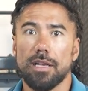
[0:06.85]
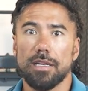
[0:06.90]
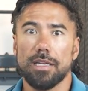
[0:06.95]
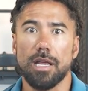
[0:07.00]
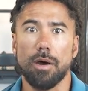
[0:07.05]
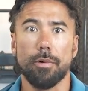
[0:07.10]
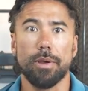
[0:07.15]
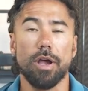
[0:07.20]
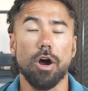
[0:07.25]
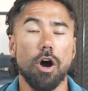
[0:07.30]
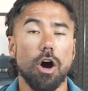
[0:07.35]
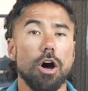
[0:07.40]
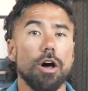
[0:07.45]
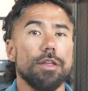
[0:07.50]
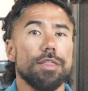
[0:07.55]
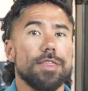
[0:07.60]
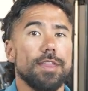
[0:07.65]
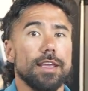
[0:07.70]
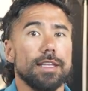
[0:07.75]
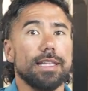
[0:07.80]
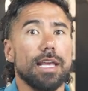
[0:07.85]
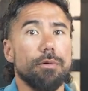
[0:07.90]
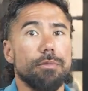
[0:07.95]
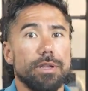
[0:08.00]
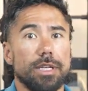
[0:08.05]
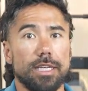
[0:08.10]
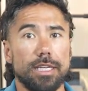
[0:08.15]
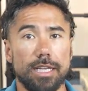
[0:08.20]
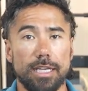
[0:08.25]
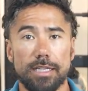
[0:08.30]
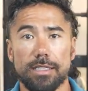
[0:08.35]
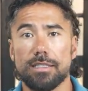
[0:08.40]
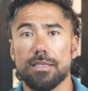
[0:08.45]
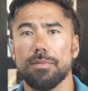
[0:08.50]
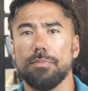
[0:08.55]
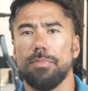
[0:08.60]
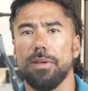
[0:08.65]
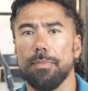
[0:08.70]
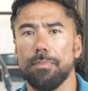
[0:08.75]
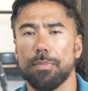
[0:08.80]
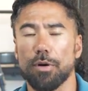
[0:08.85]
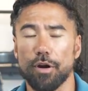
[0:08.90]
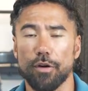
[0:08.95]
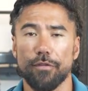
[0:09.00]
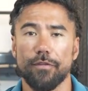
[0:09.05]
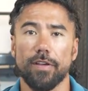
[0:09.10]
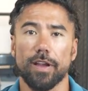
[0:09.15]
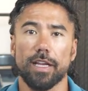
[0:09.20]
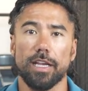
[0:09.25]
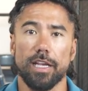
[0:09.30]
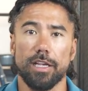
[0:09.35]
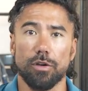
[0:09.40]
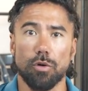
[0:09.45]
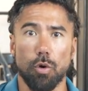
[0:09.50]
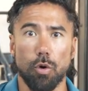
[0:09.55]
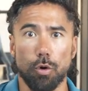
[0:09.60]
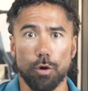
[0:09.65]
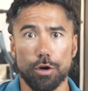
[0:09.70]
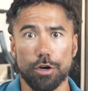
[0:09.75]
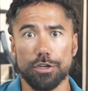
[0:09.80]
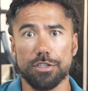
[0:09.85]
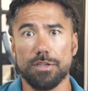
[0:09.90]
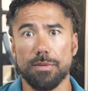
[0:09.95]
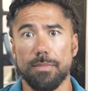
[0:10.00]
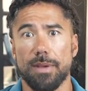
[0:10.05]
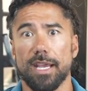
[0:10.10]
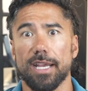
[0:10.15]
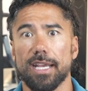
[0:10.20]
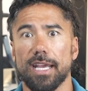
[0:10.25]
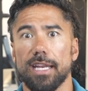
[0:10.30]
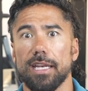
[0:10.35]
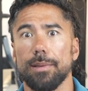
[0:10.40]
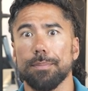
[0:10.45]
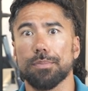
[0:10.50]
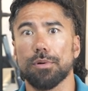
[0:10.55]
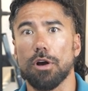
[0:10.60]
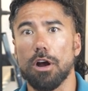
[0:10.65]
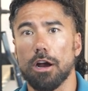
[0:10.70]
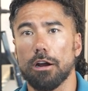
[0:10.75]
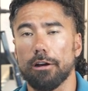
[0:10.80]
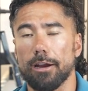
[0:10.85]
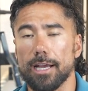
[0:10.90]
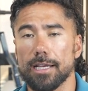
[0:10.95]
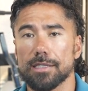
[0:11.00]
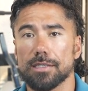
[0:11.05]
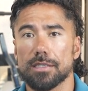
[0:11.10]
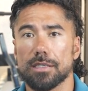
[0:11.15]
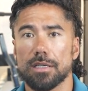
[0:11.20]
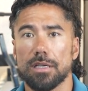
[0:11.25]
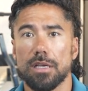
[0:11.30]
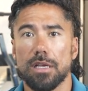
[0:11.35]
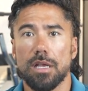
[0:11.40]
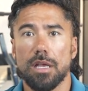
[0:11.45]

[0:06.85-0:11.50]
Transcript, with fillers: Now we all think that we need to be perfect in order to make any progress.